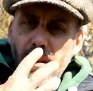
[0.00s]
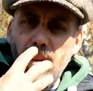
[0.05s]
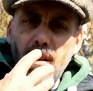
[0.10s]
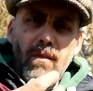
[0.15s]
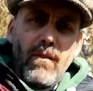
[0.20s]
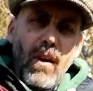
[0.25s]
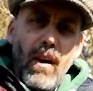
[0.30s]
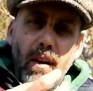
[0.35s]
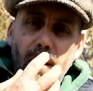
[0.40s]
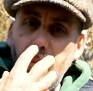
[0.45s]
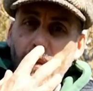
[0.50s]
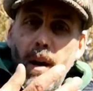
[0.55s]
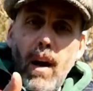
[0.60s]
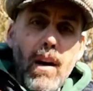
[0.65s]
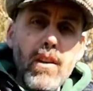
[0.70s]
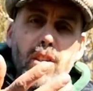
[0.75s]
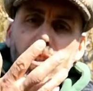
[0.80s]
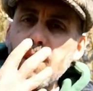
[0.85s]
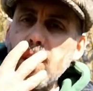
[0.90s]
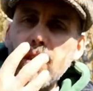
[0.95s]
if
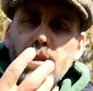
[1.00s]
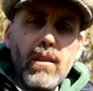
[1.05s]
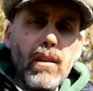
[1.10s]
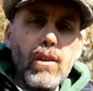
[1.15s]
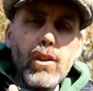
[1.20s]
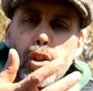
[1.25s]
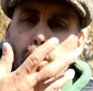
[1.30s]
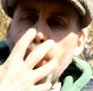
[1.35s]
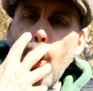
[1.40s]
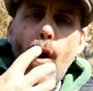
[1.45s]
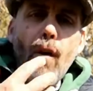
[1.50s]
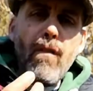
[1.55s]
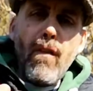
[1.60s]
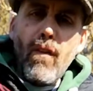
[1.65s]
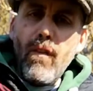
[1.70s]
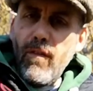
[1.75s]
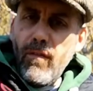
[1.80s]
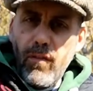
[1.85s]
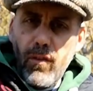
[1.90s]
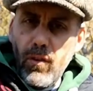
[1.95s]
I scoff
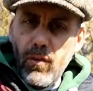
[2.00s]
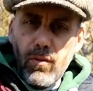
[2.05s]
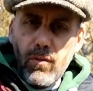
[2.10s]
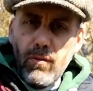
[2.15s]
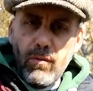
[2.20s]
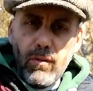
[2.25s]
food,